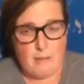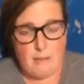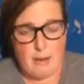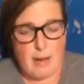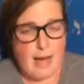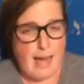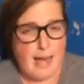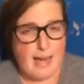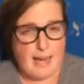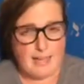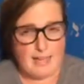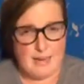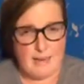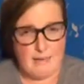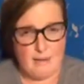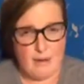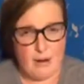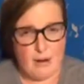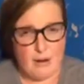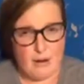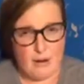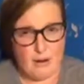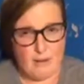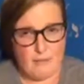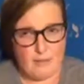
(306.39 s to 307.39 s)
but I had never
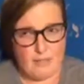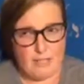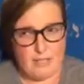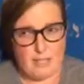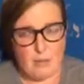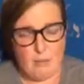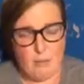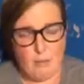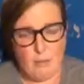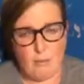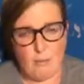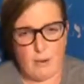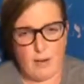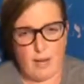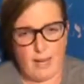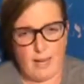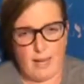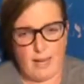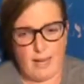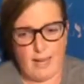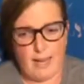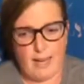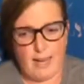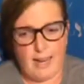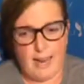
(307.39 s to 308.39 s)
heard of until we were in
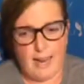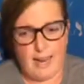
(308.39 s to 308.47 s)
it.